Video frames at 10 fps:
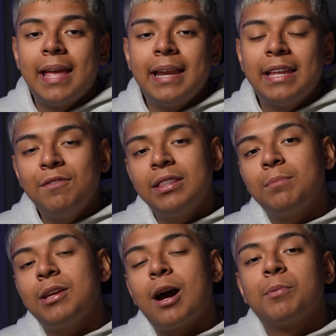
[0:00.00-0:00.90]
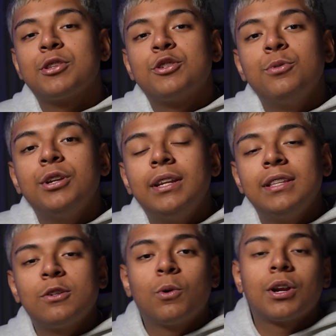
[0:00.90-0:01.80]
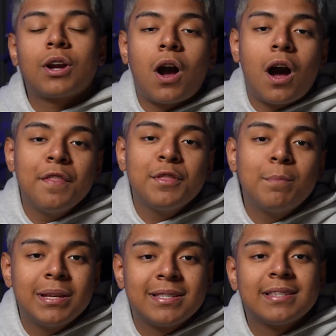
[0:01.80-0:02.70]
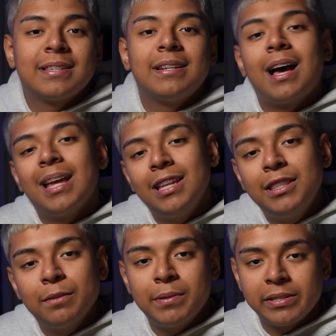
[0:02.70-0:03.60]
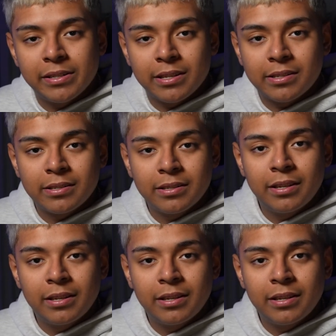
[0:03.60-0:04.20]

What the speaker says: and giving them the opportunity to work on the business and not in the business.